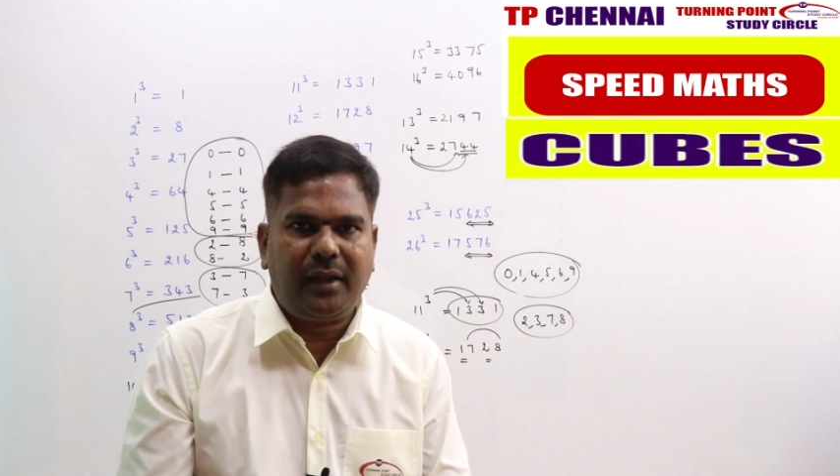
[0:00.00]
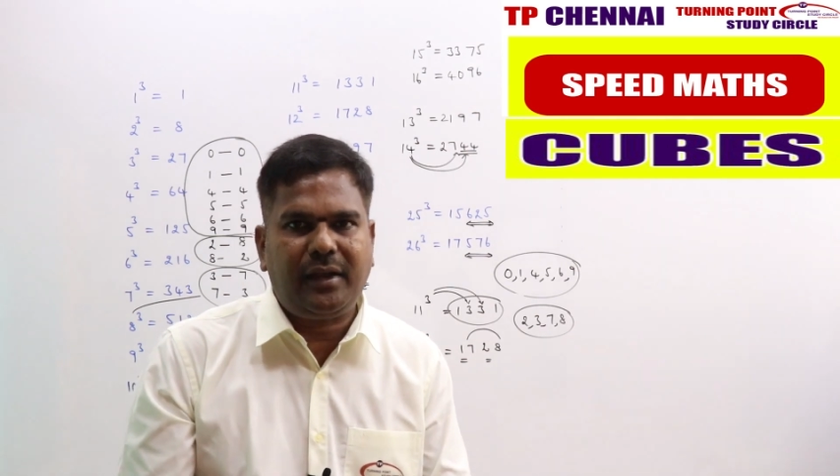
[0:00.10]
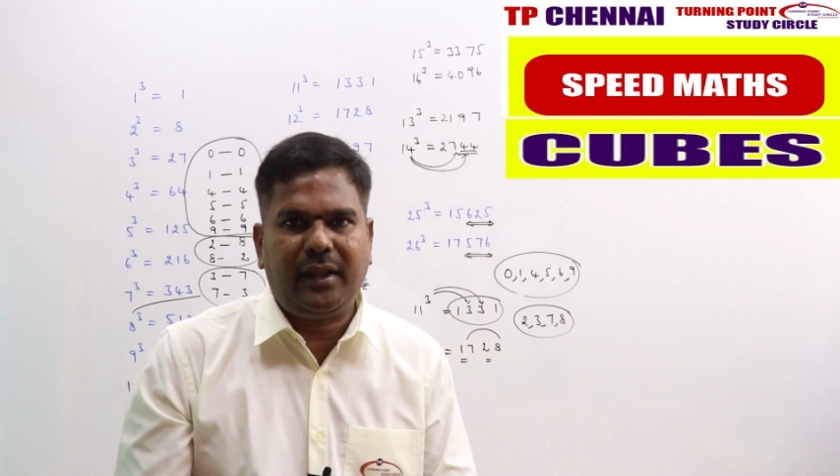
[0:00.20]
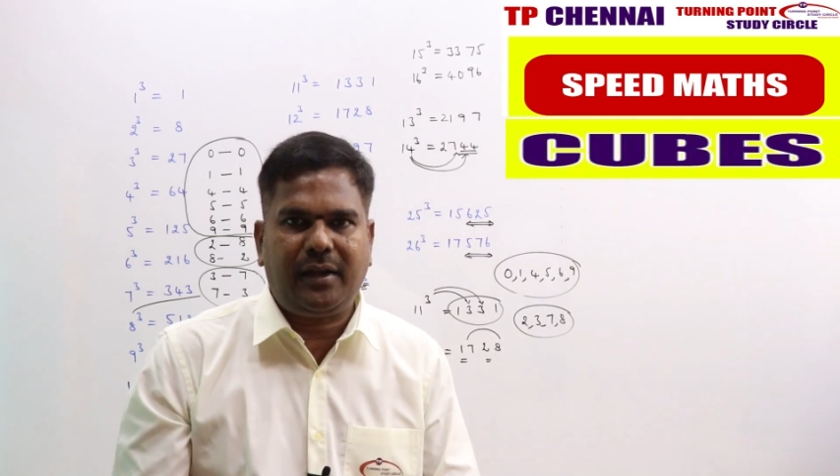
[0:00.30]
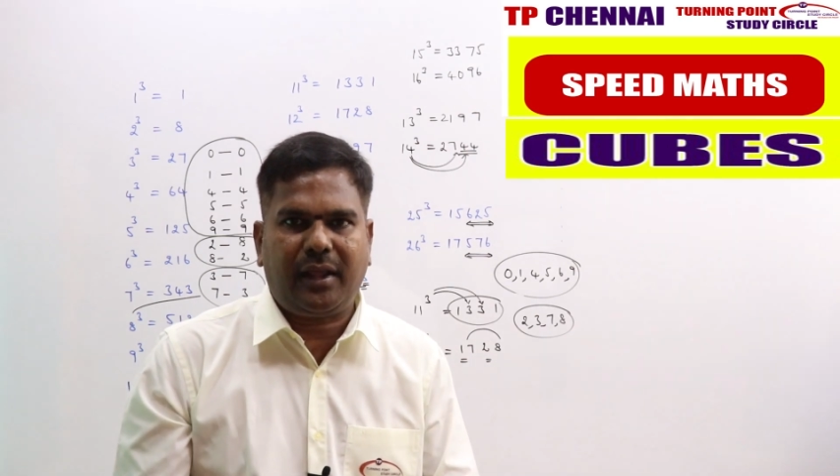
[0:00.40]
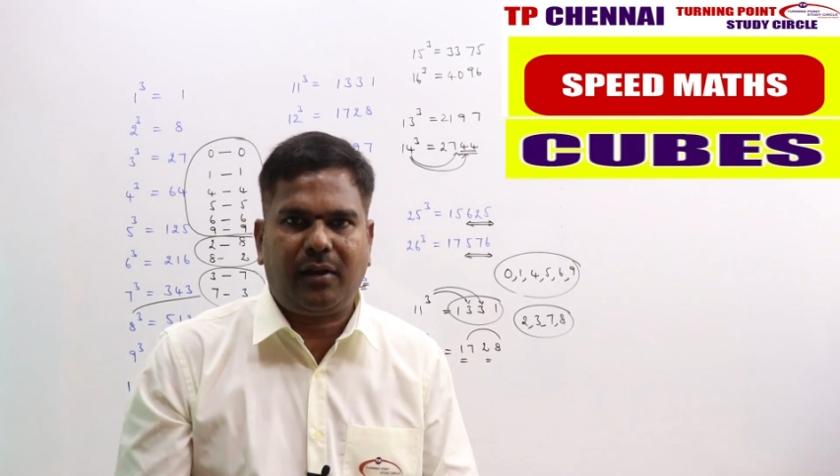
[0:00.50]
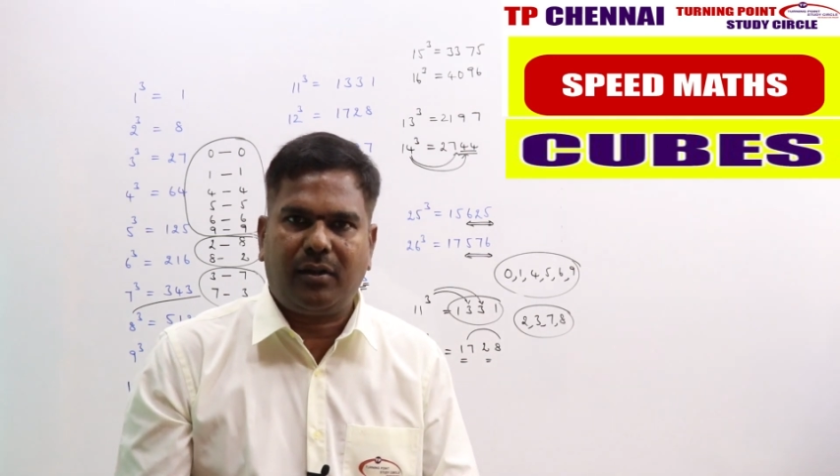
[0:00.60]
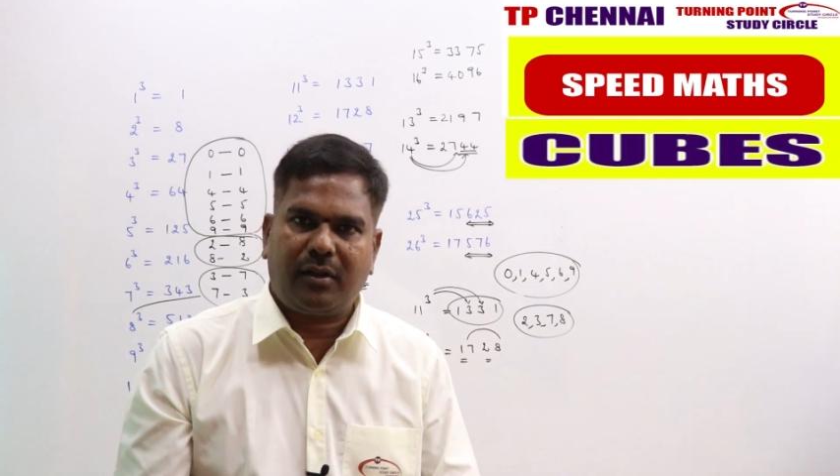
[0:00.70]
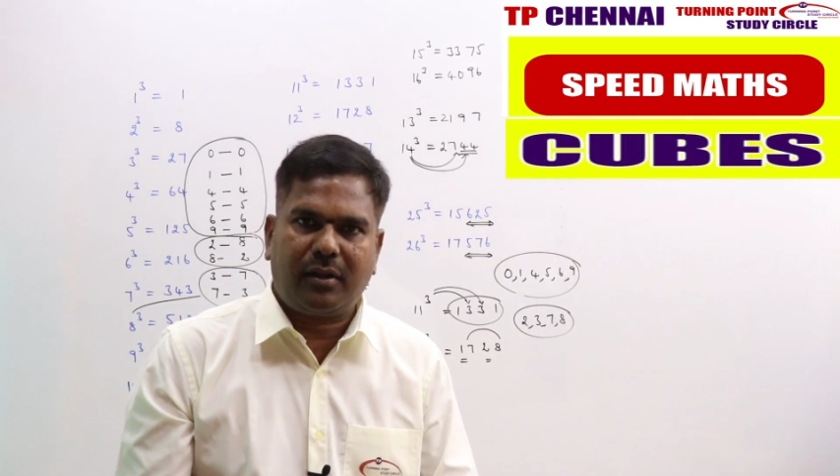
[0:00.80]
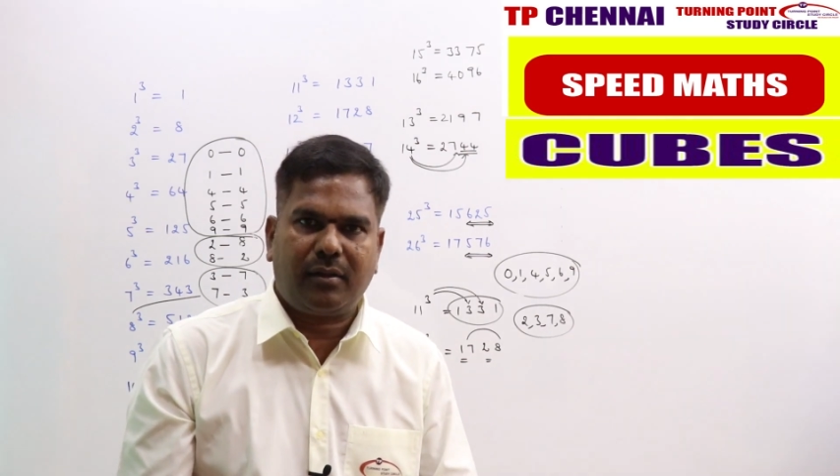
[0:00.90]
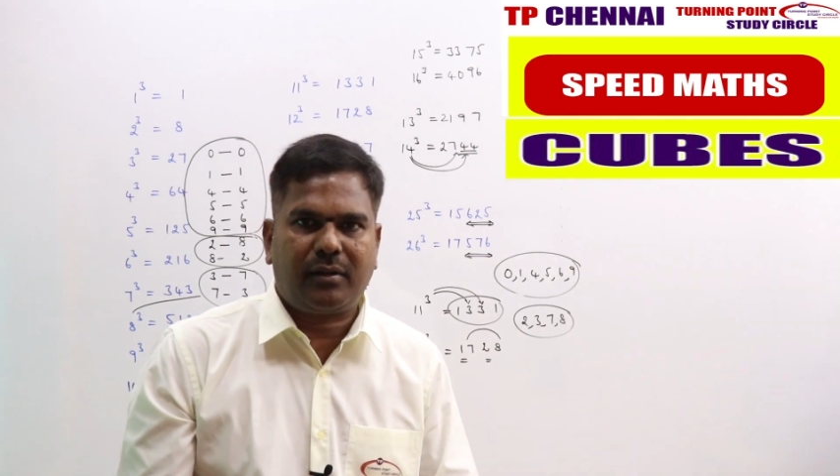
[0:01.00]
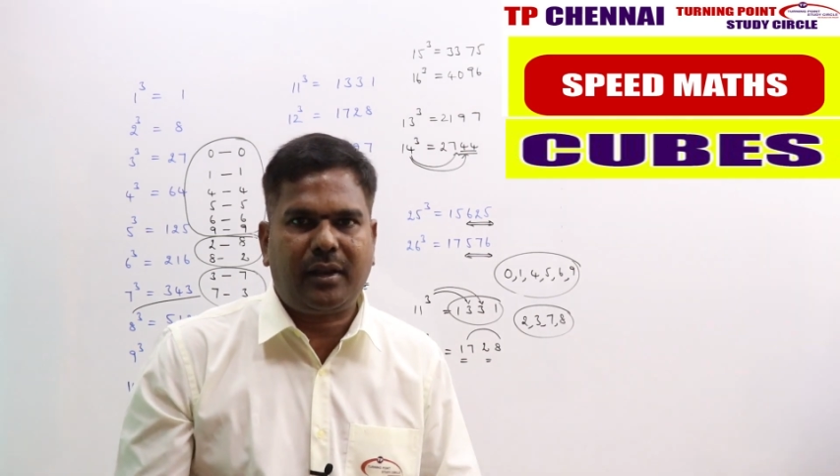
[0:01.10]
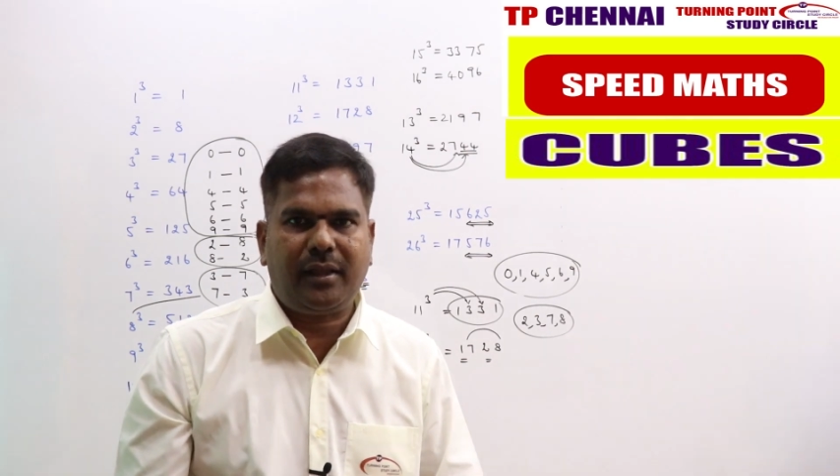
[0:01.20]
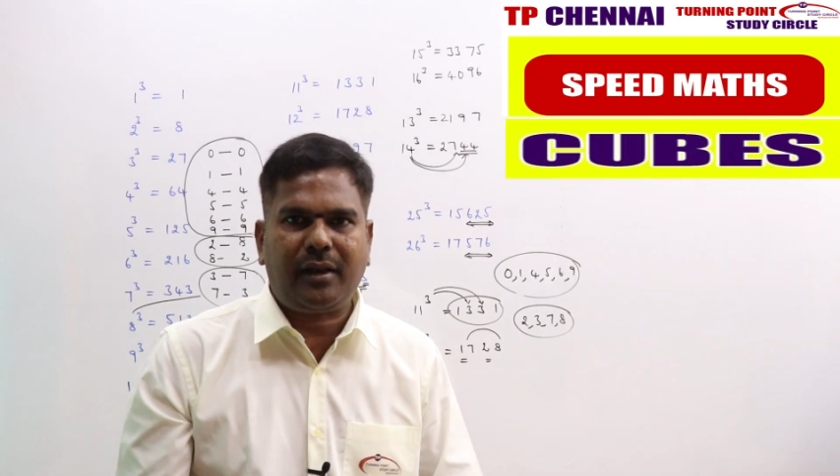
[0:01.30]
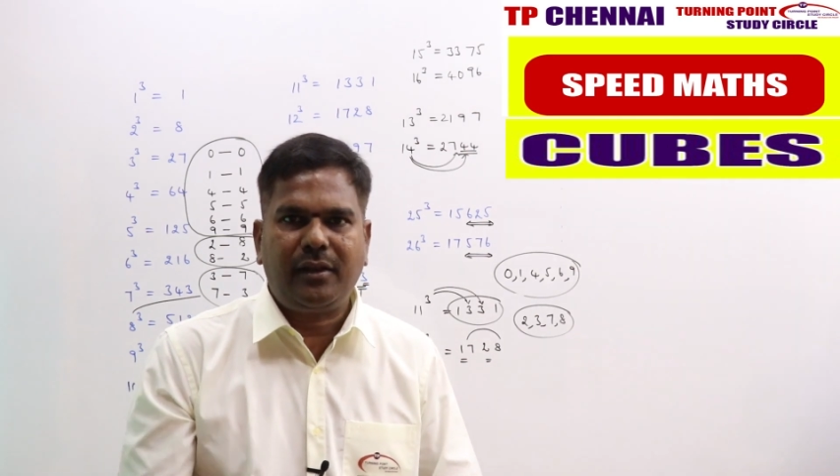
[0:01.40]
in detail.
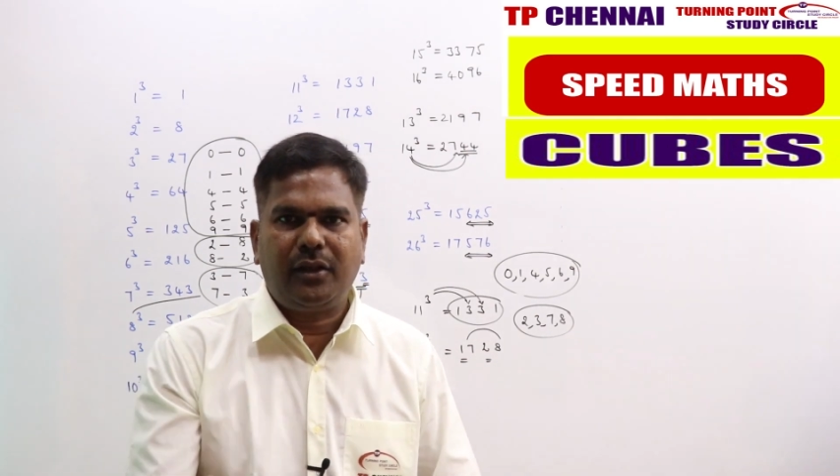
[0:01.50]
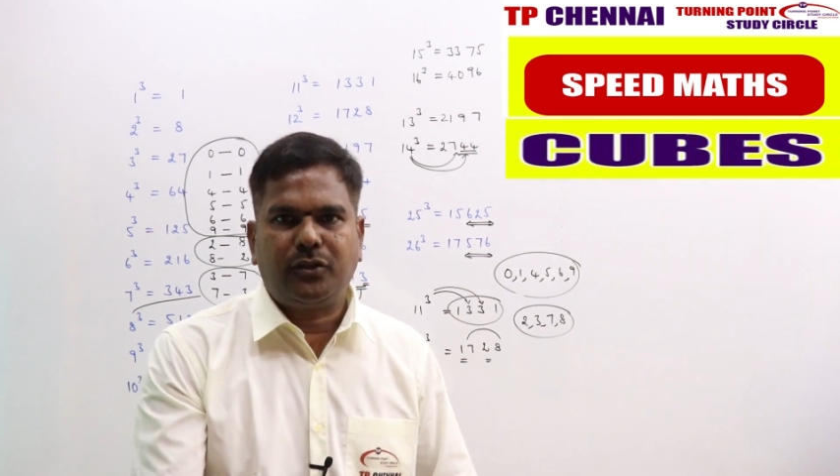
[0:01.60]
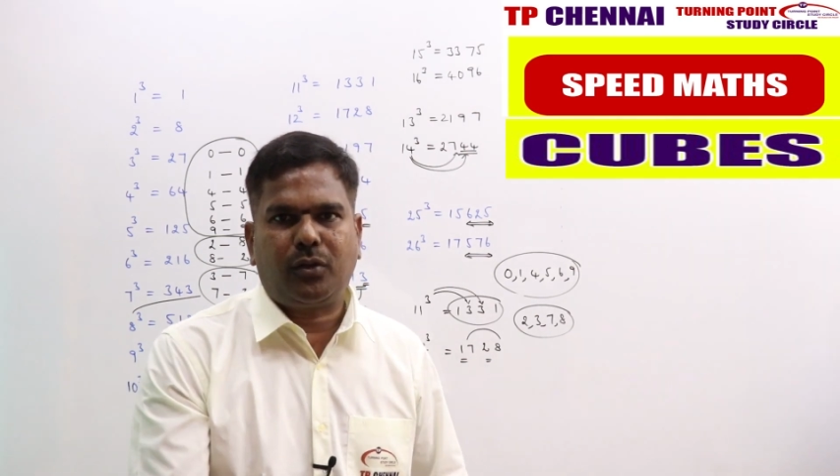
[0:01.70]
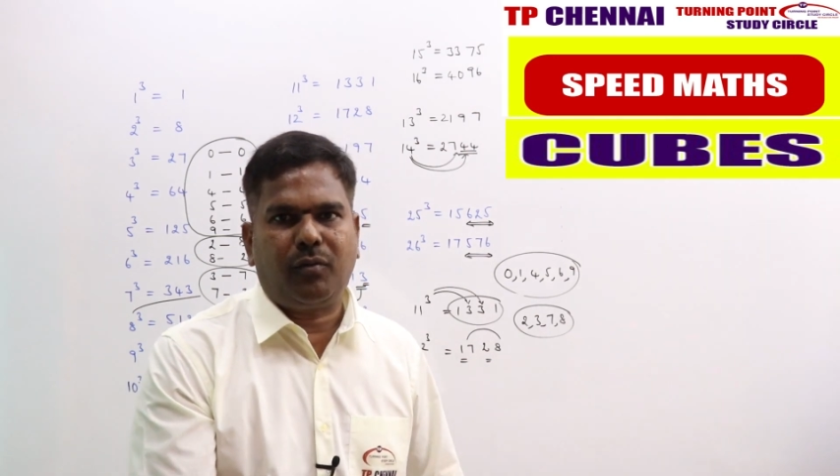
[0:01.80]
Clear?